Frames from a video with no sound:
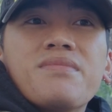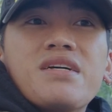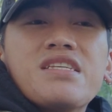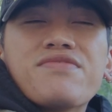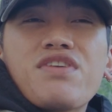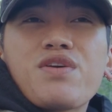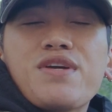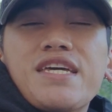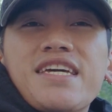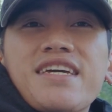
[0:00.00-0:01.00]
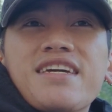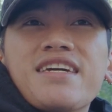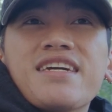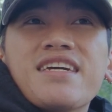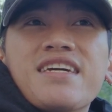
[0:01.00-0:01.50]
It's very
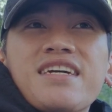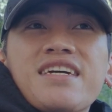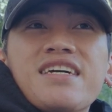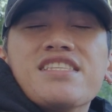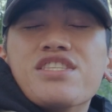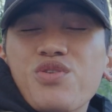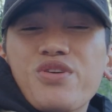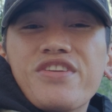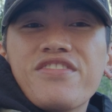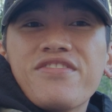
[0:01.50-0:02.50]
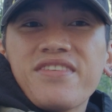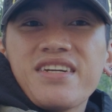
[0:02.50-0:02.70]
intuitive,